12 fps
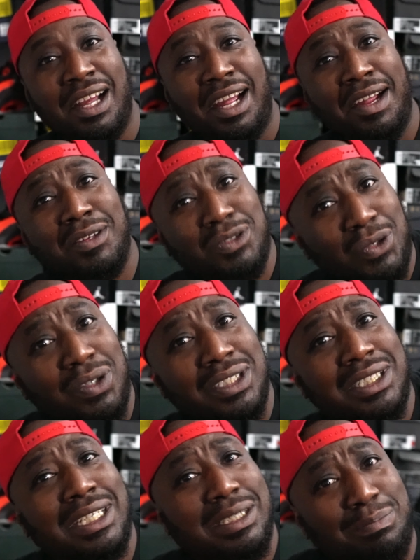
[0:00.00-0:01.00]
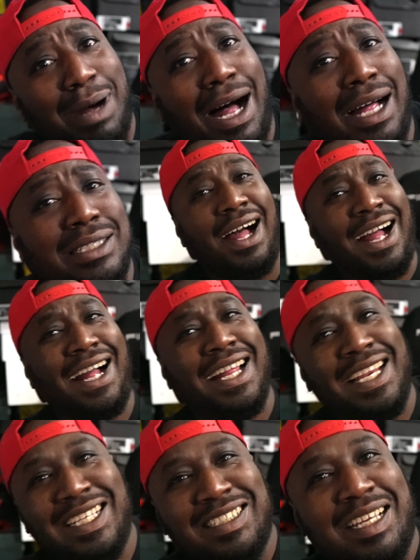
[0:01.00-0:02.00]
Air Jordan 6 box. Alright,
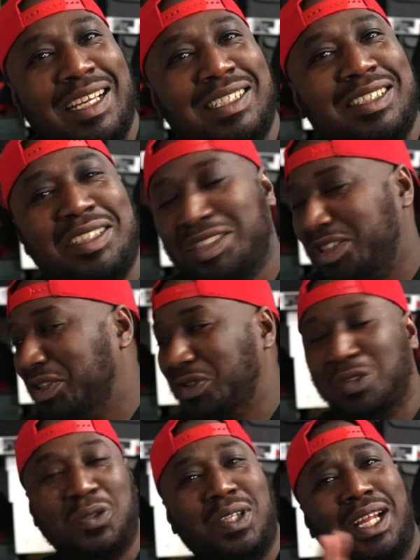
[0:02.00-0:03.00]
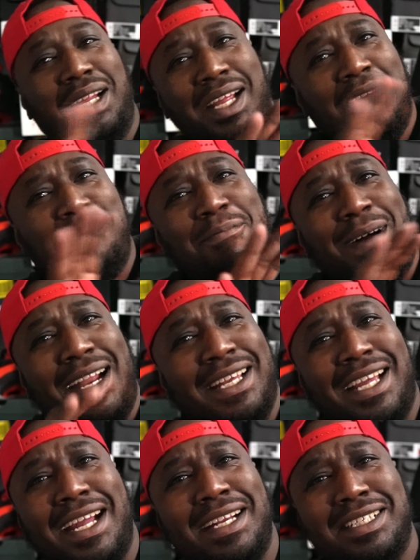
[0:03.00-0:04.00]
let's get to the shoes that everybody
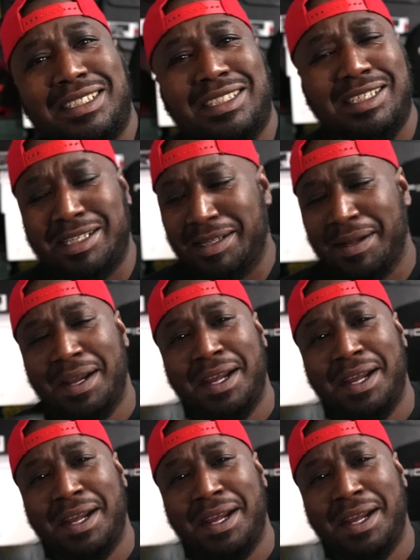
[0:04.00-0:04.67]
came to see.